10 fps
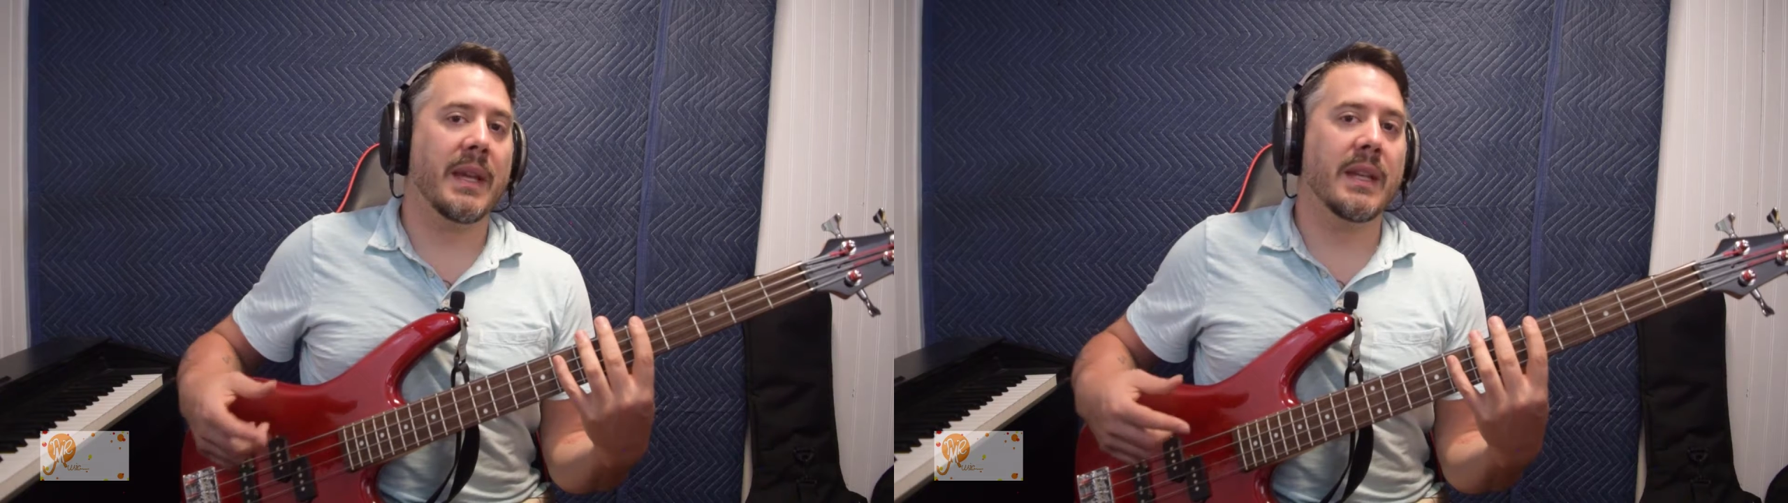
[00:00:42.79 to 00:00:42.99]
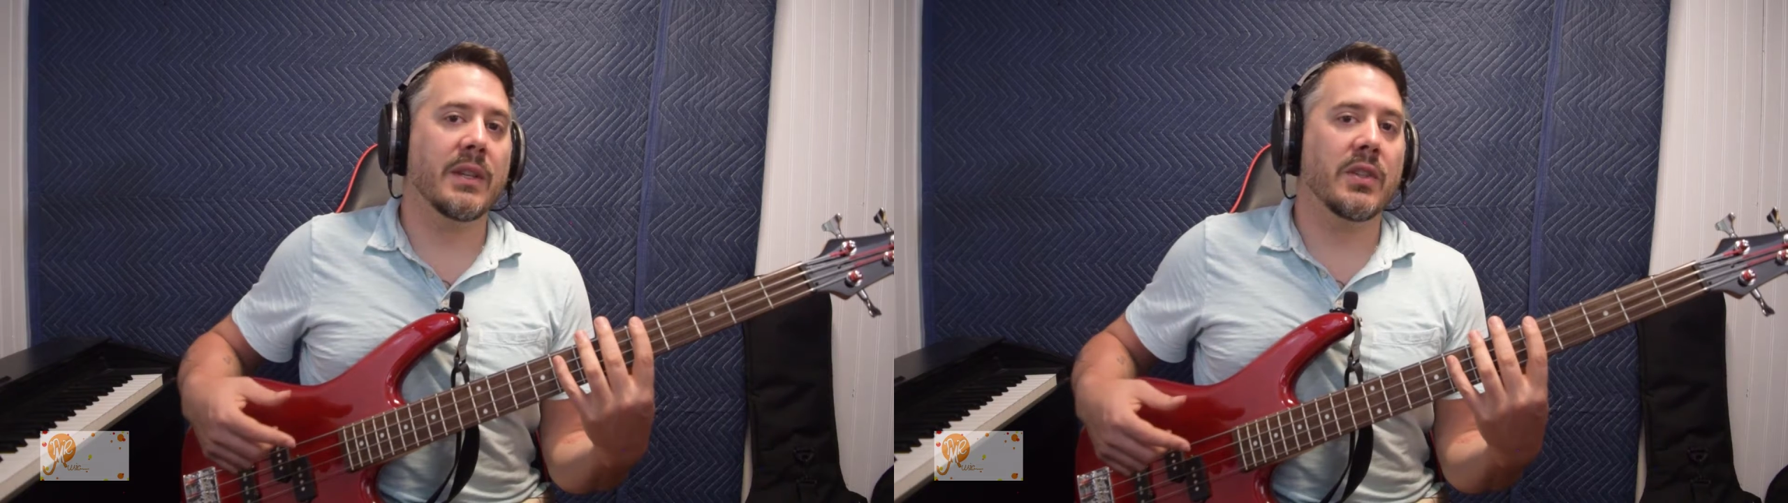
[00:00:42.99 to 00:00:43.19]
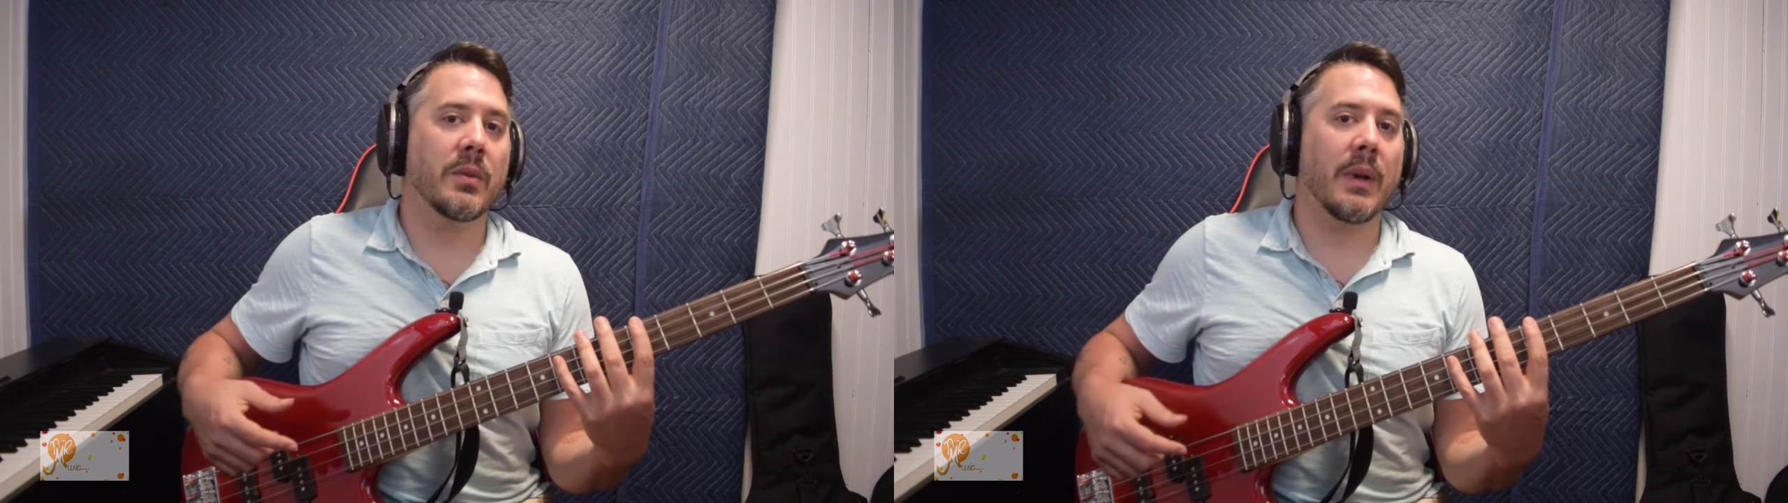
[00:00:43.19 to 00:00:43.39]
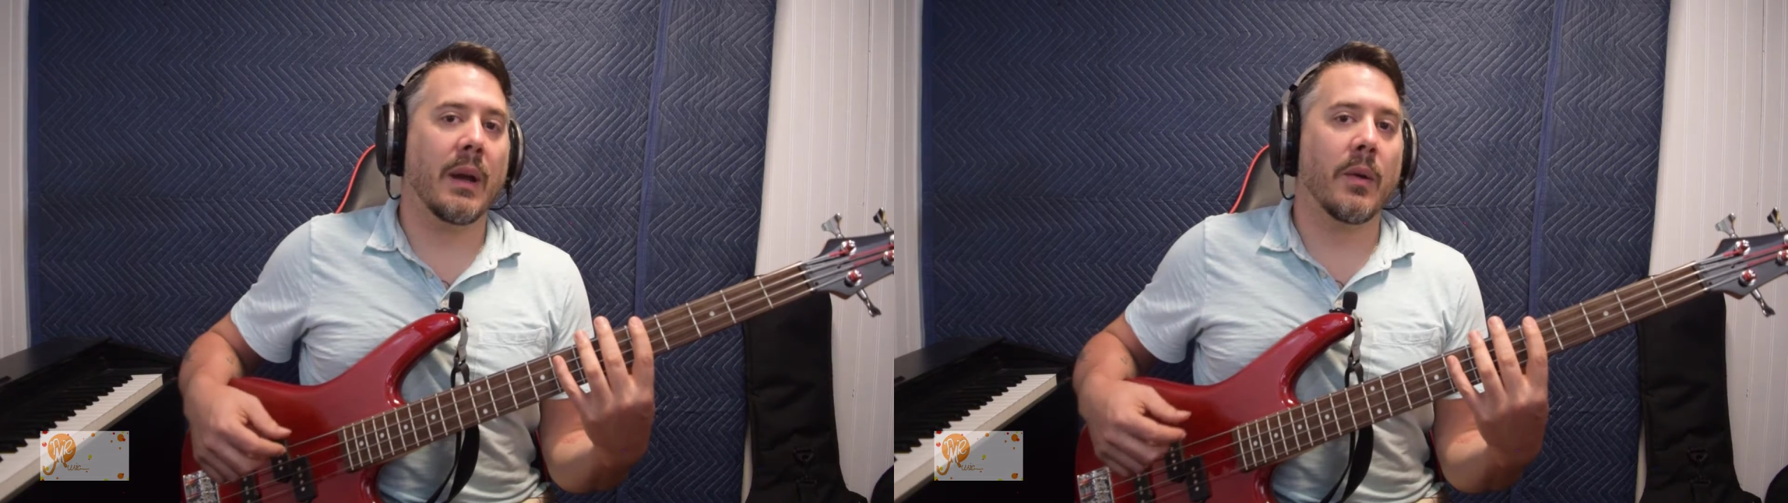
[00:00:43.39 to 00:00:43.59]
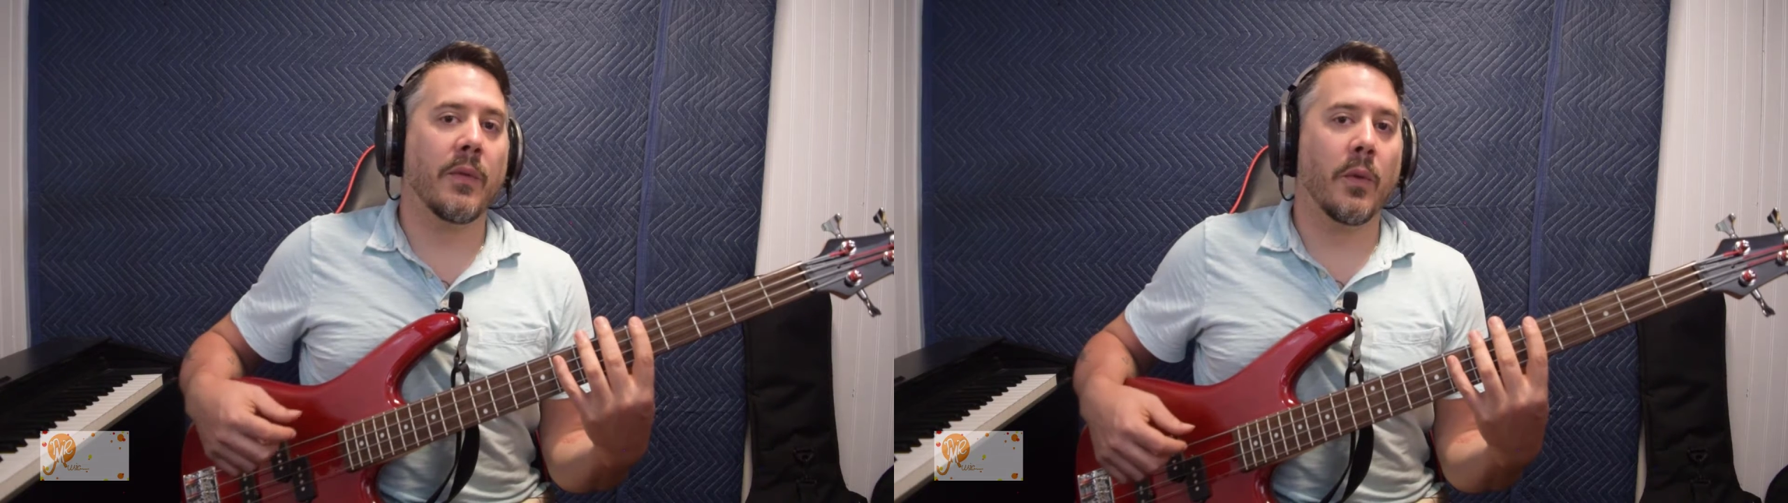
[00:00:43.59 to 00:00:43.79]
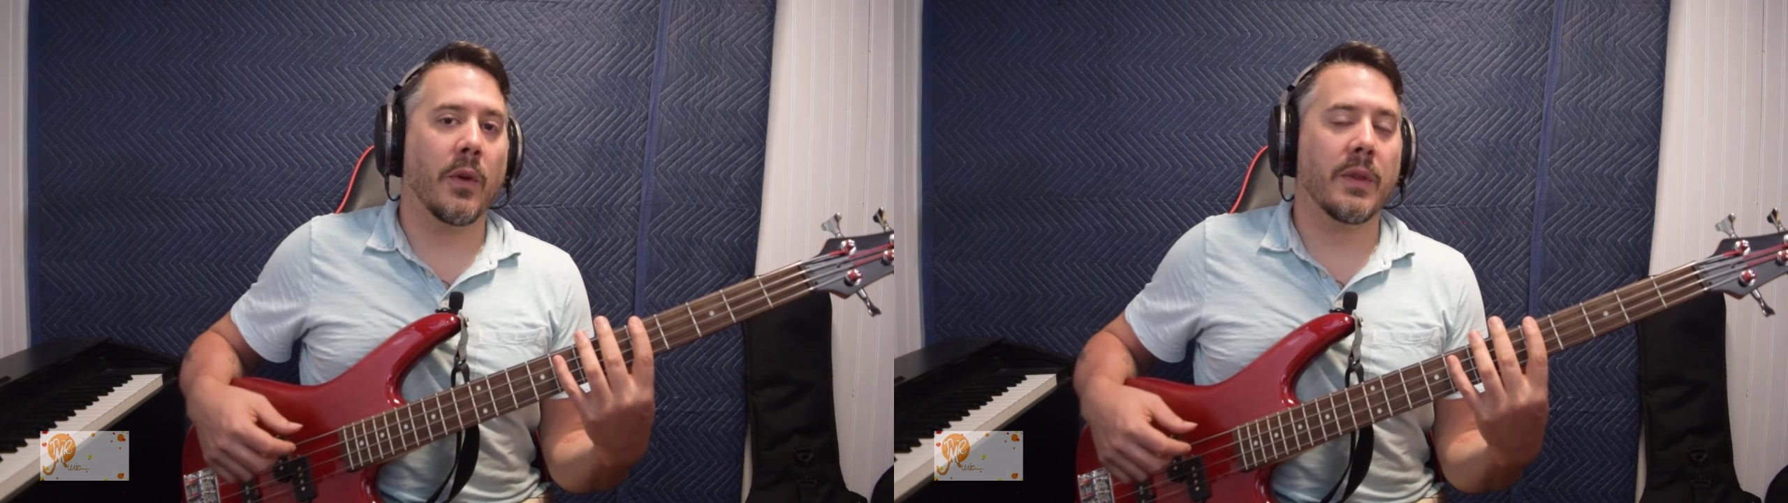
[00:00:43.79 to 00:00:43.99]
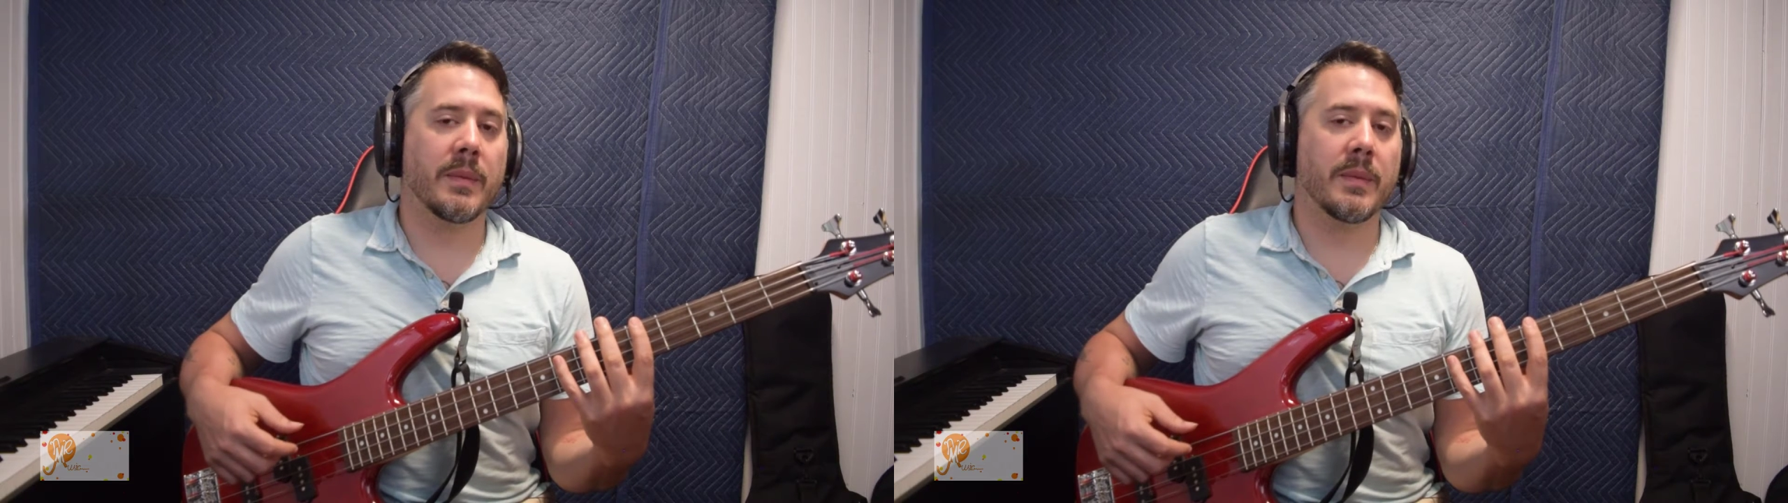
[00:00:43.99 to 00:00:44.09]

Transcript: into our 4th